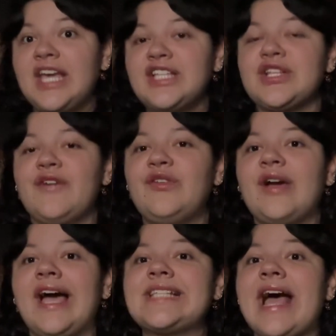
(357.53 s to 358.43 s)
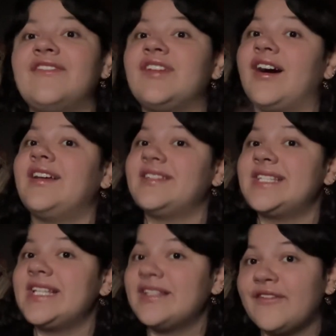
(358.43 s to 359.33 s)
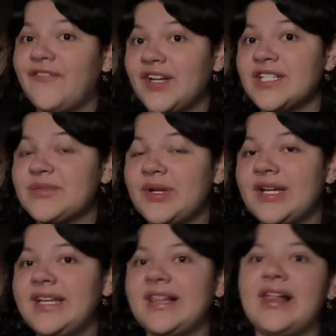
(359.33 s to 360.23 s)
So if you guys have not seen the first one,